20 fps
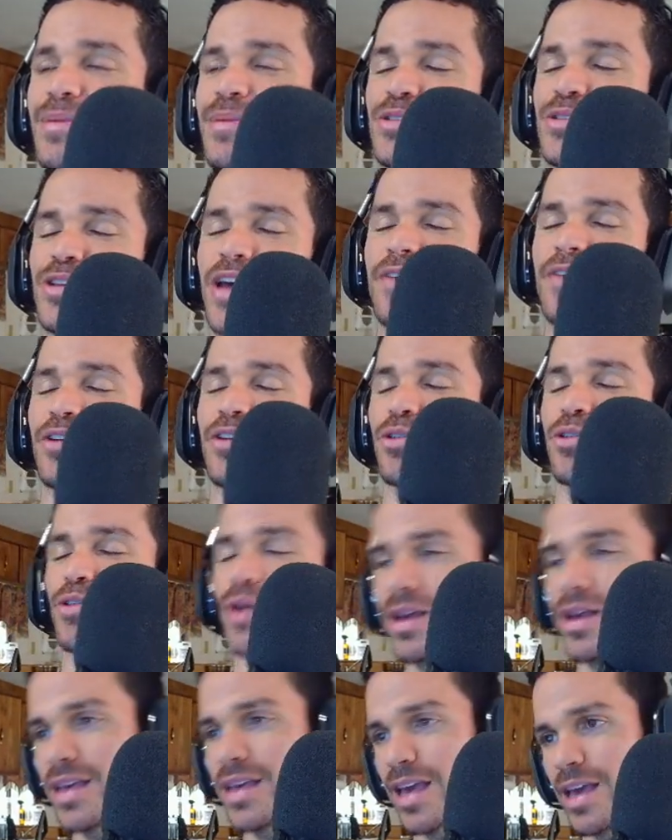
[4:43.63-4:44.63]
you have a
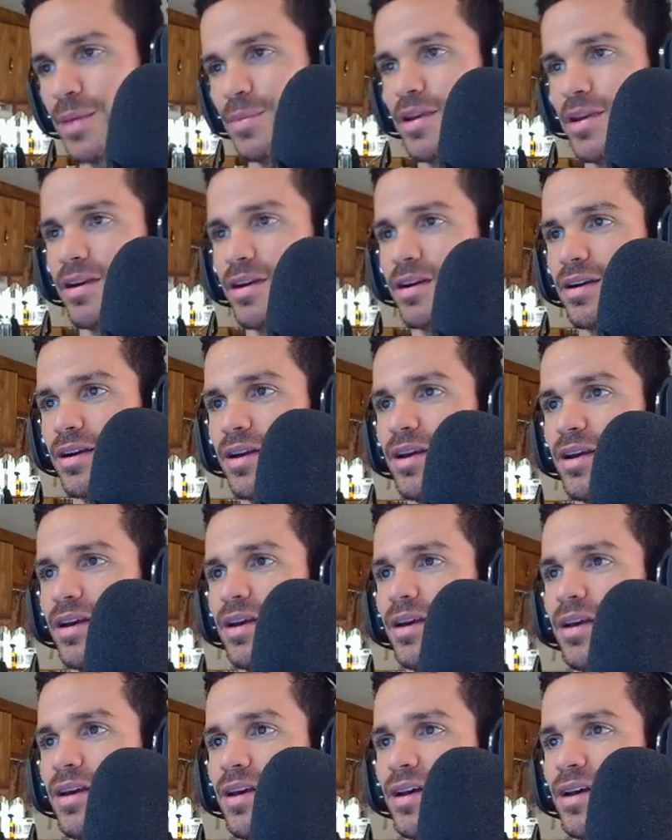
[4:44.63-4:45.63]
great game here.
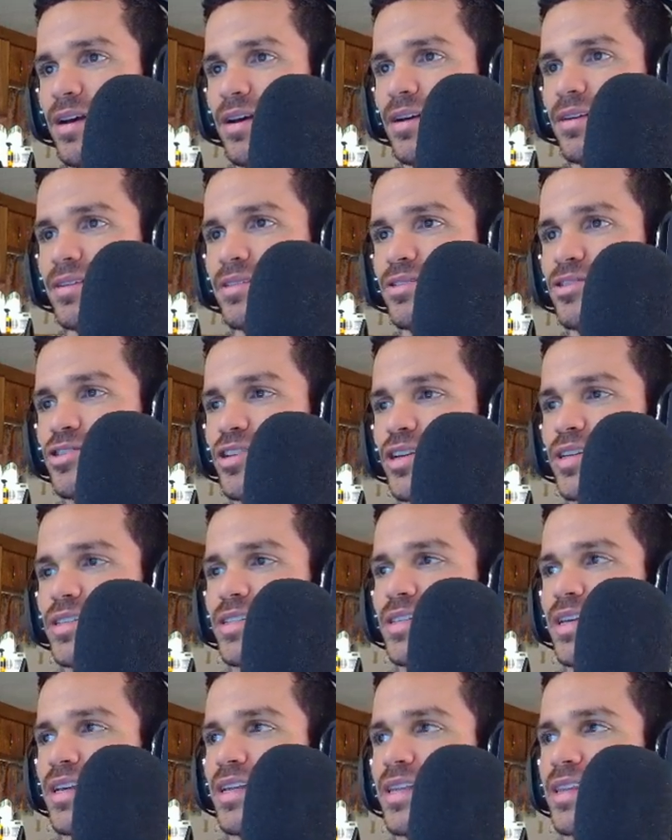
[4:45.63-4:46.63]
Just
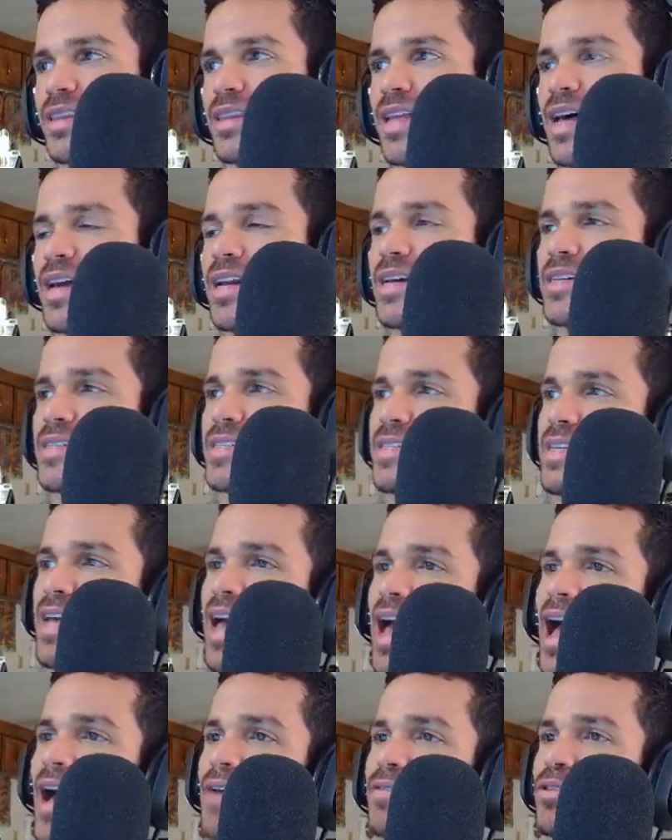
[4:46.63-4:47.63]
let us
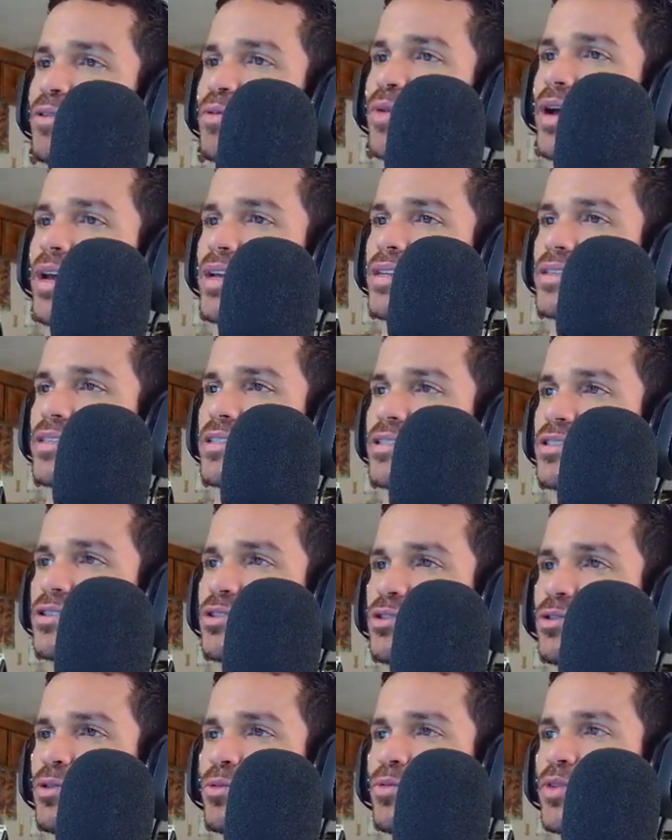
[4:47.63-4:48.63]
have the reins
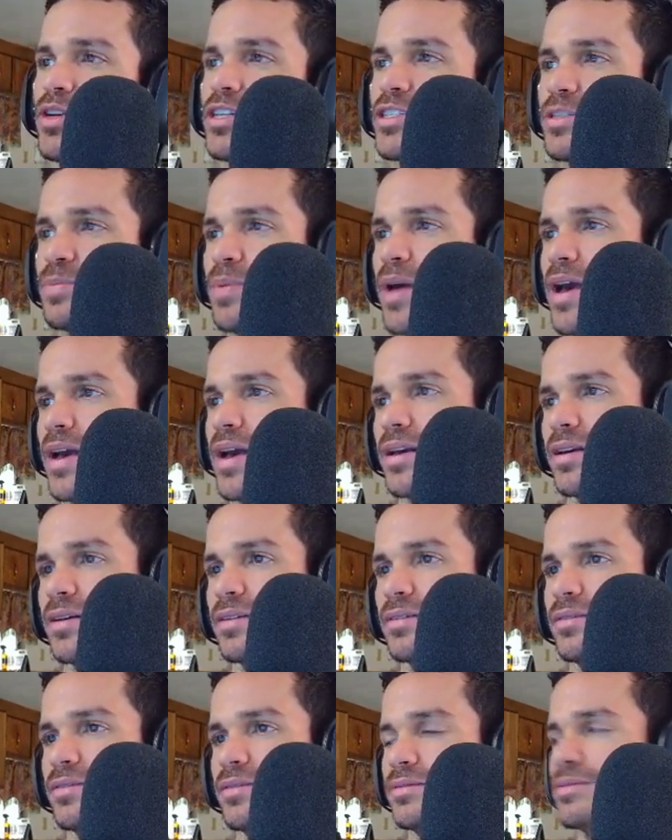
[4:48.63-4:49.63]
to respec
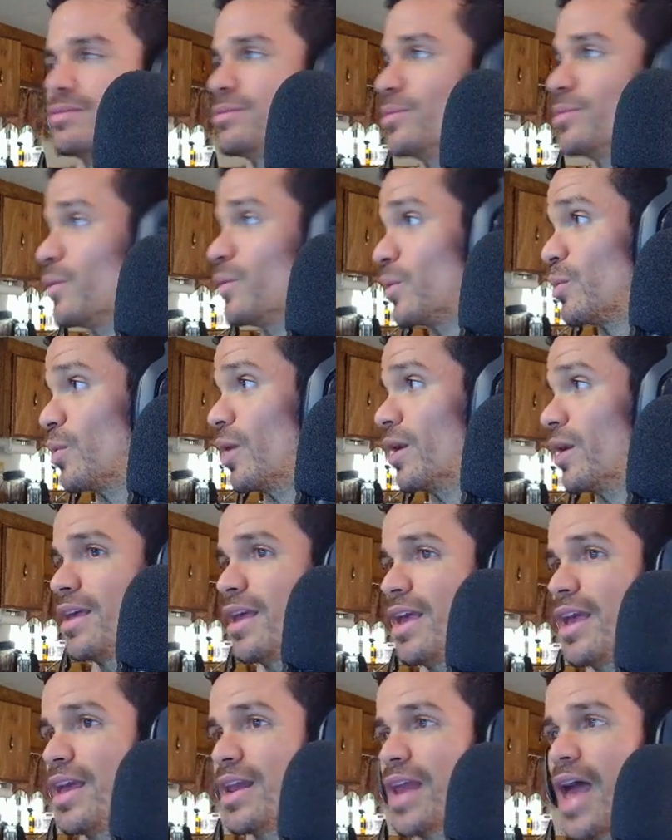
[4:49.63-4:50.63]
when we want,
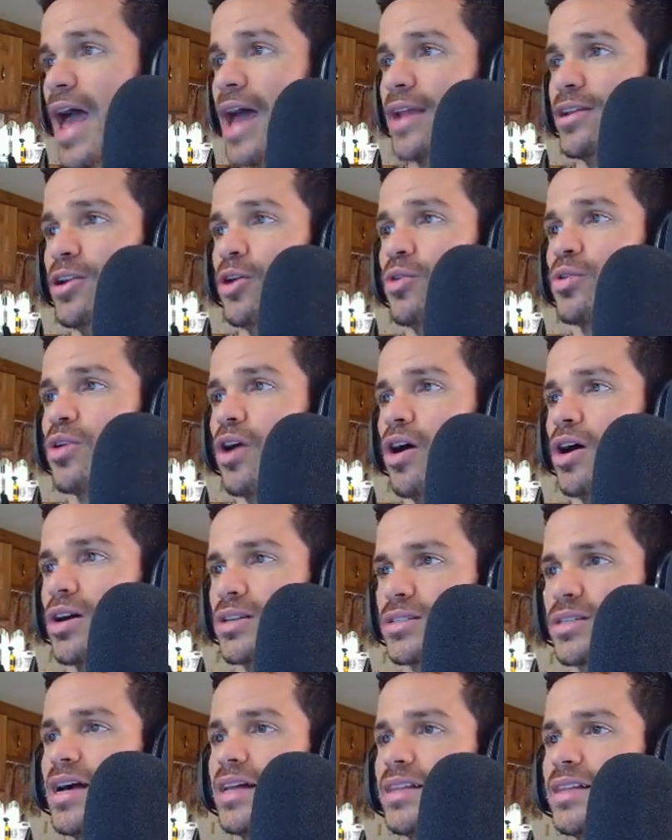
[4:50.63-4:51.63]
and at no
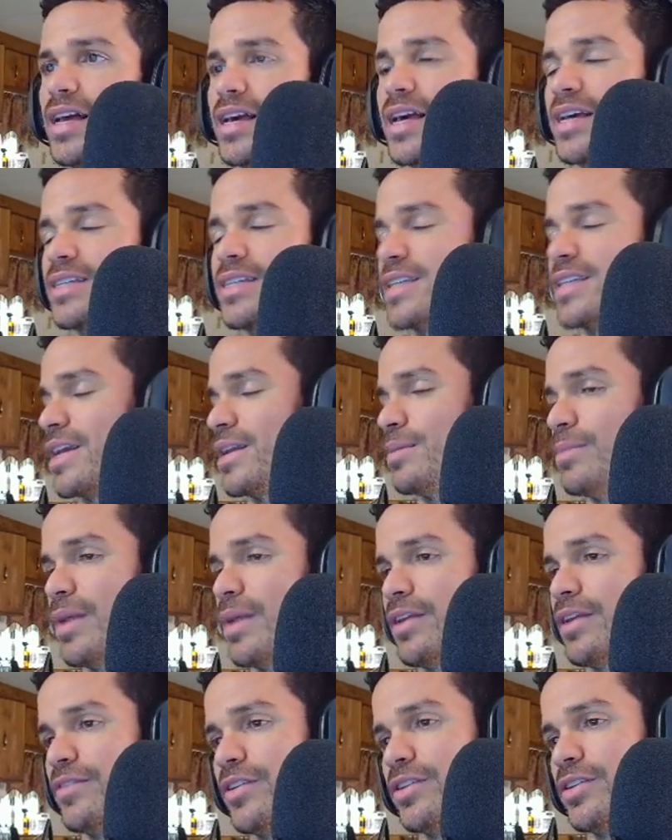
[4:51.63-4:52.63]
cost. Like I said in
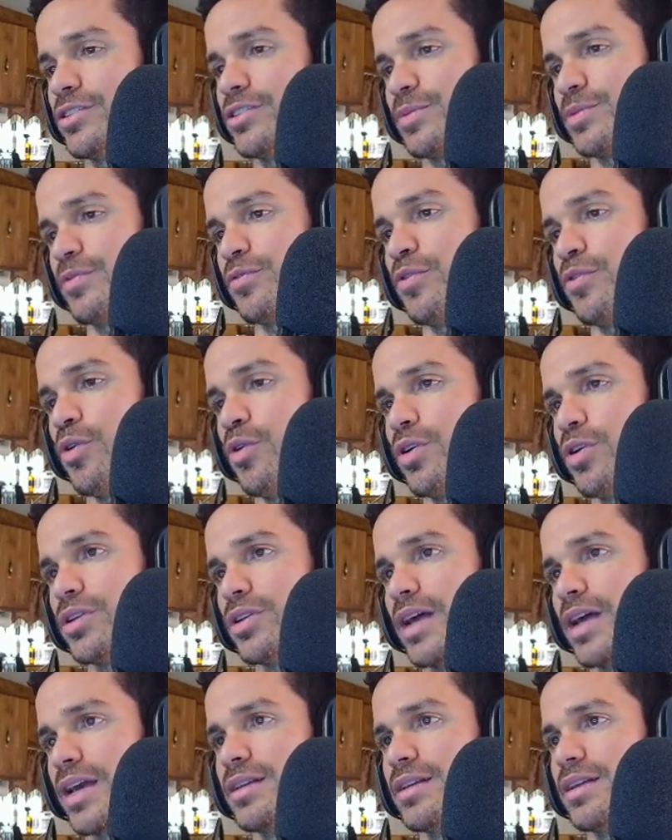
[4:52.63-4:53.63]
many videos before,
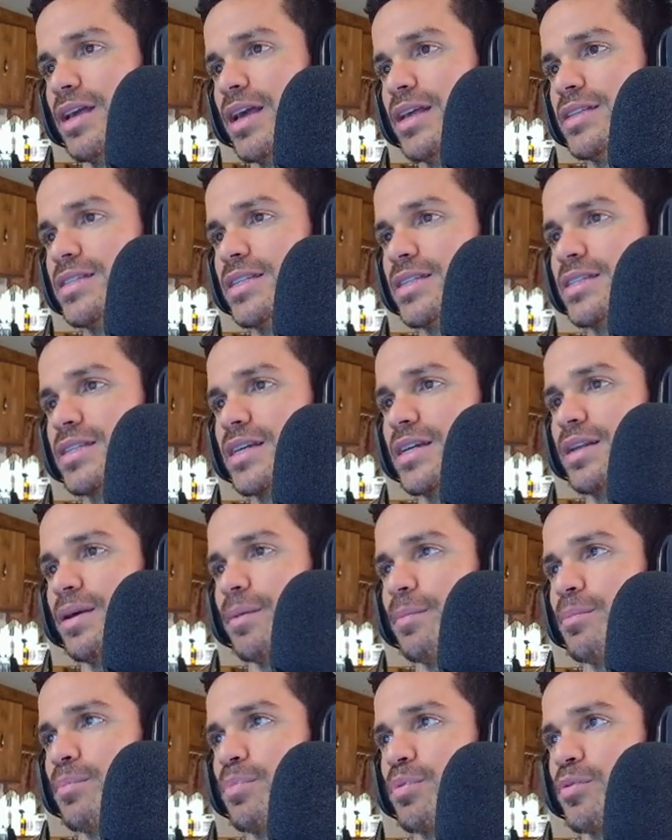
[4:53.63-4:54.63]
like it's just gonna
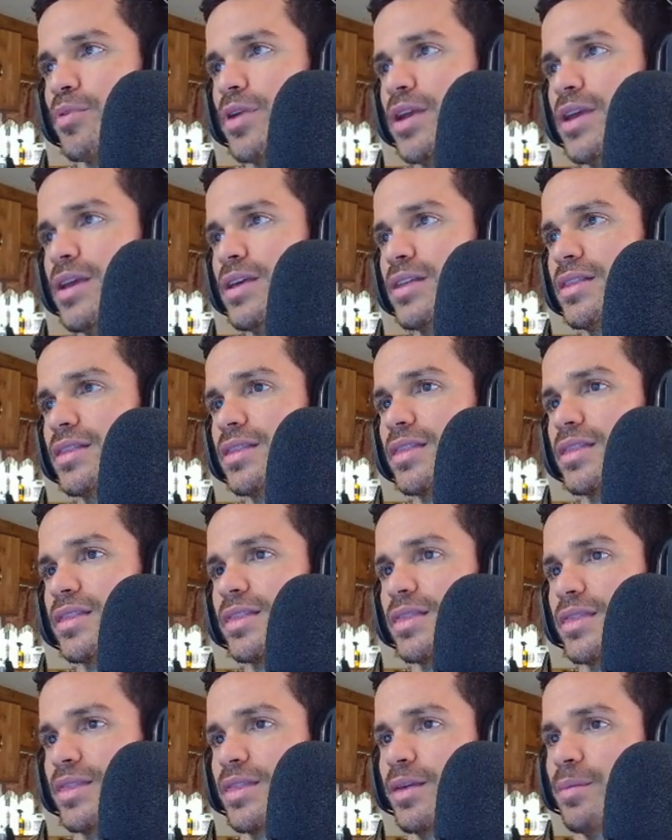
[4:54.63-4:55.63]
bring
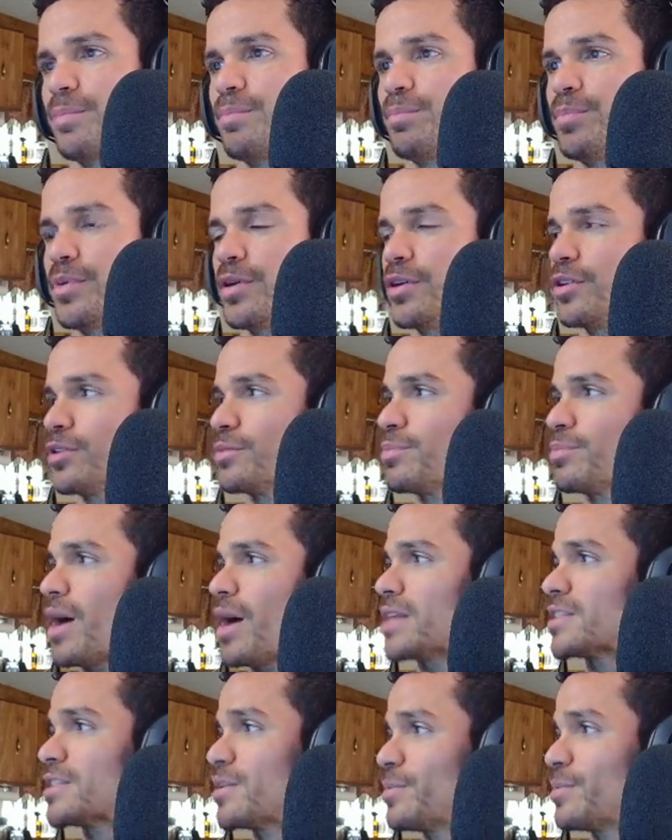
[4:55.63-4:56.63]
the build
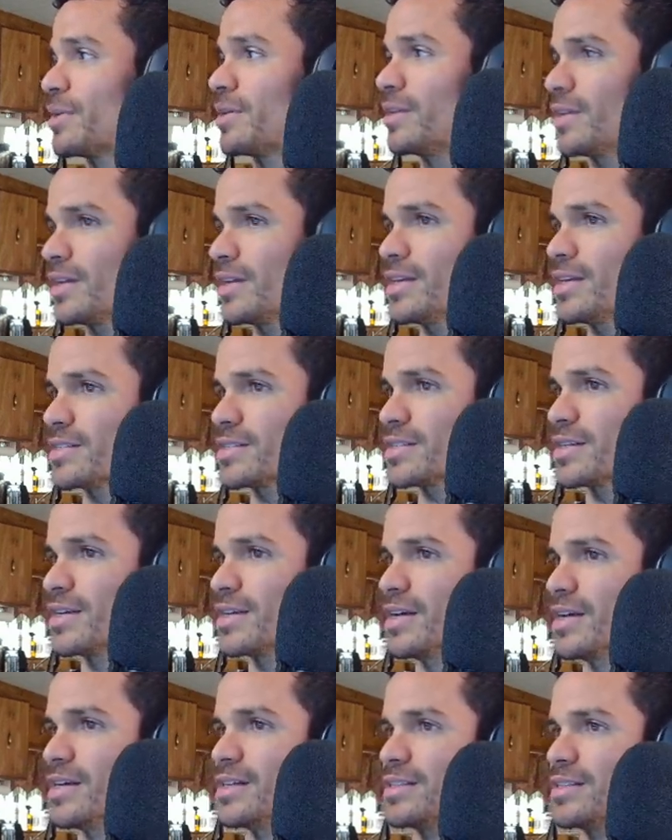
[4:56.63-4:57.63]
possibilities
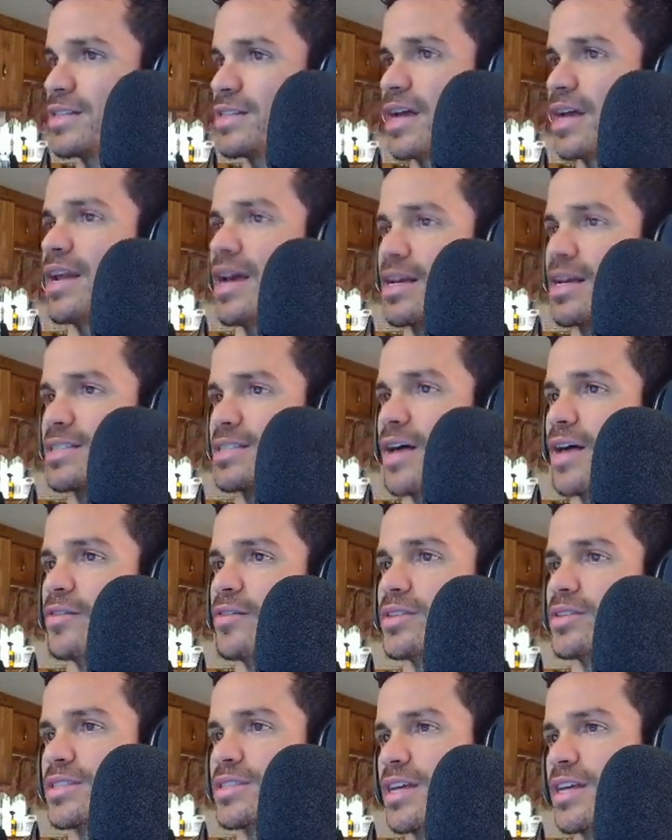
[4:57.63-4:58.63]
to that next level
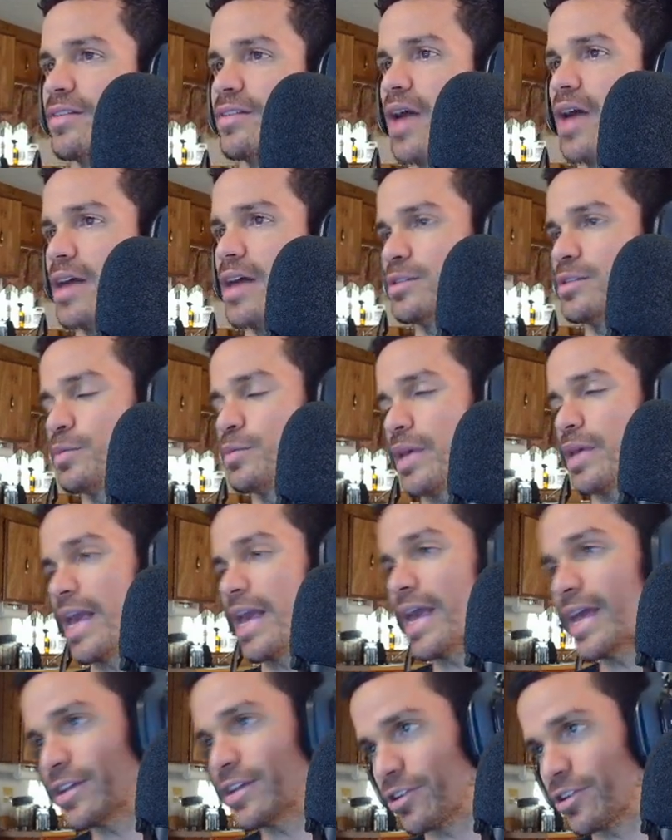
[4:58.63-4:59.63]
instead of having to be
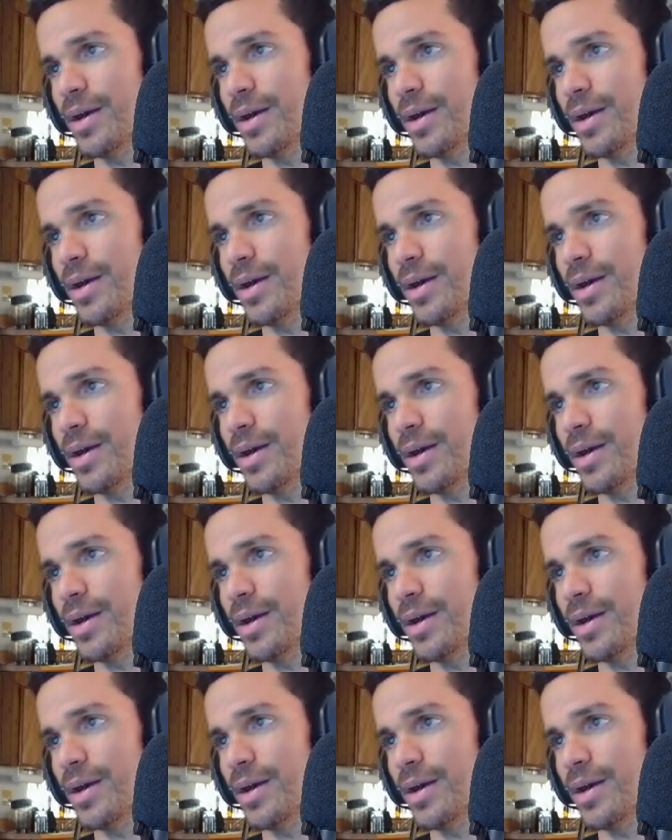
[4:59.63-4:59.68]
hindered